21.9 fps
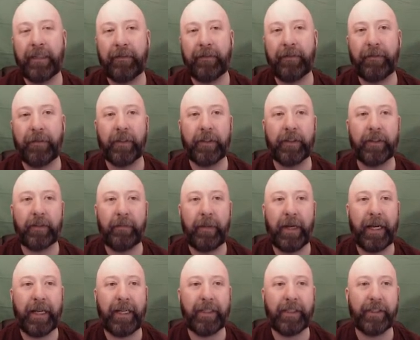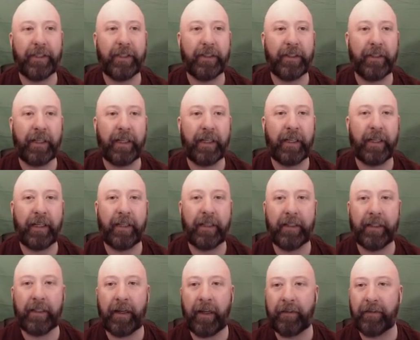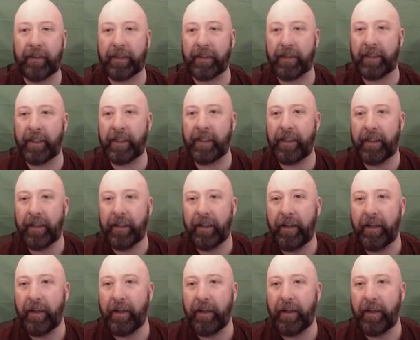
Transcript: the first match, obviously